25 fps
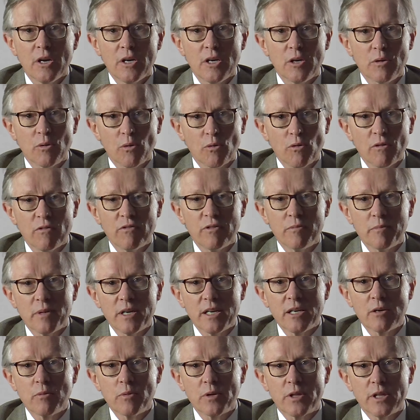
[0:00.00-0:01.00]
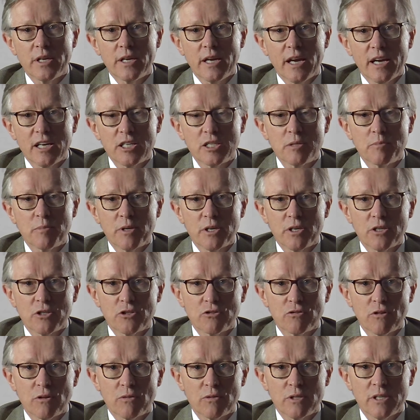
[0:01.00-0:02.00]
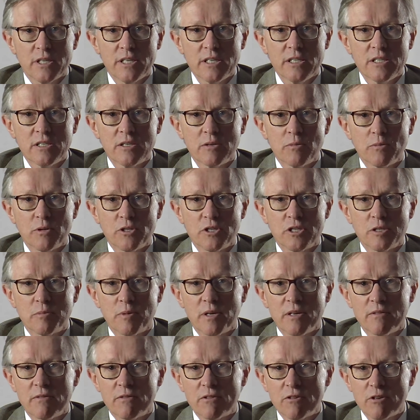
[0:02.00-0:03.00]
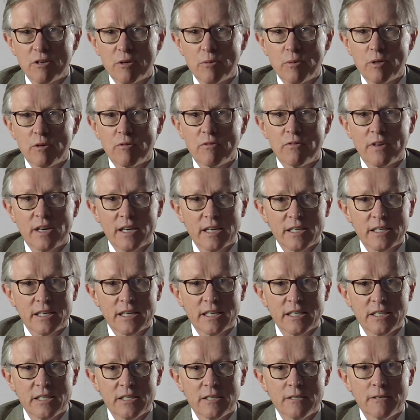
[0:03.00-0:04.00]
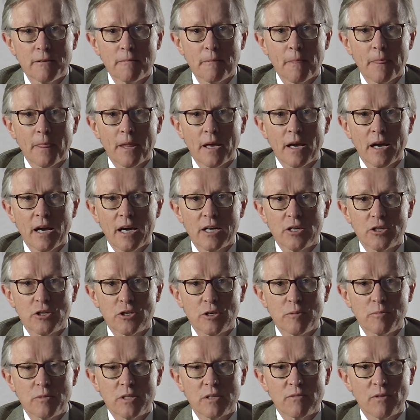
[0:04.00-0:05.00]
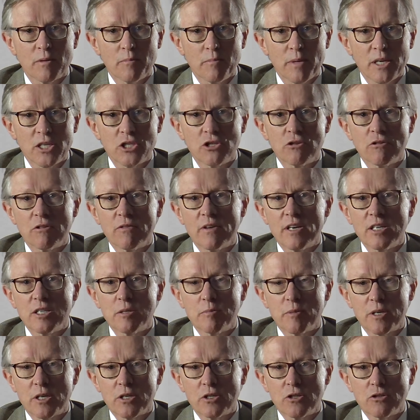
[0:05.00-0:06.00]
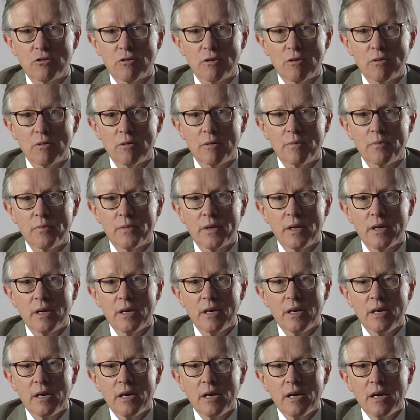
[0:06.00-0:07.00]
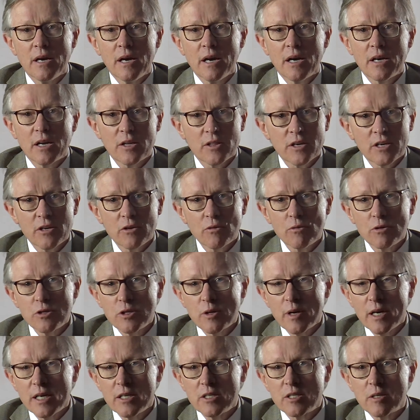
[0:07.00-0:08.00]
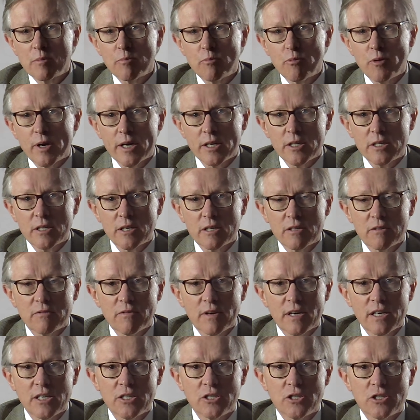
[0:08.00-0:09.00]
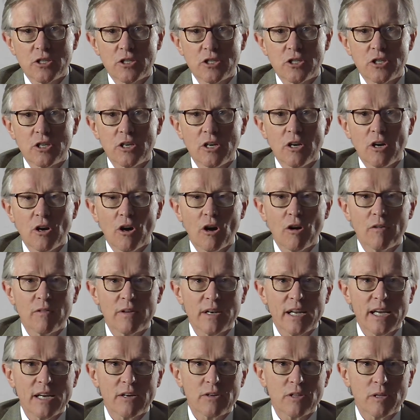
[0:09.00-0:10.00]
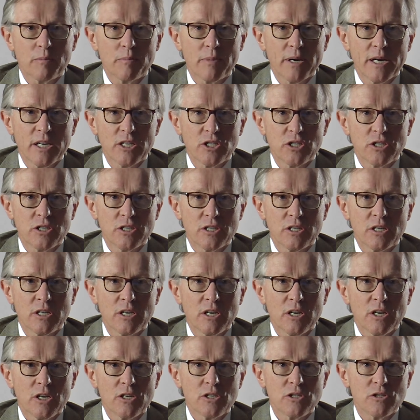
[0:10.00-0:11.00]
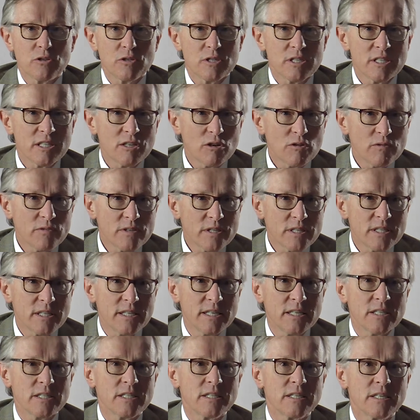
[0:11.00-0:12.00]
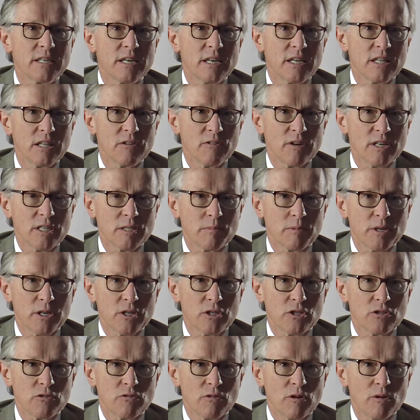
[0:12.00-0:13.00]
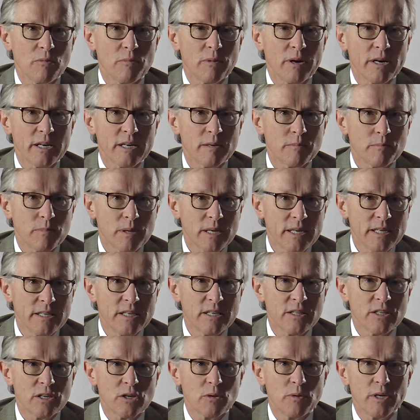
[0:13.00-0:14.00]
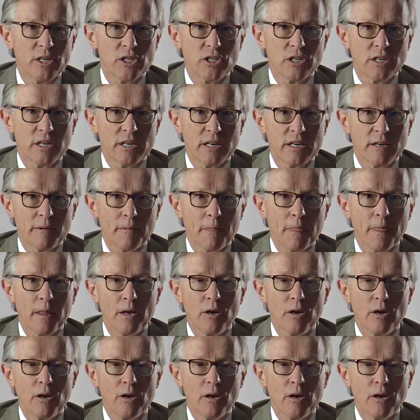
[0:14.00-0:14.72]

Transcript: You're all familiar with the Asthma Control test, which has been very well validated in terms of a measure of asthma control. And I think it also has the practical advantage of allowing the patient to self-assess their asthma control by completing the questionnaire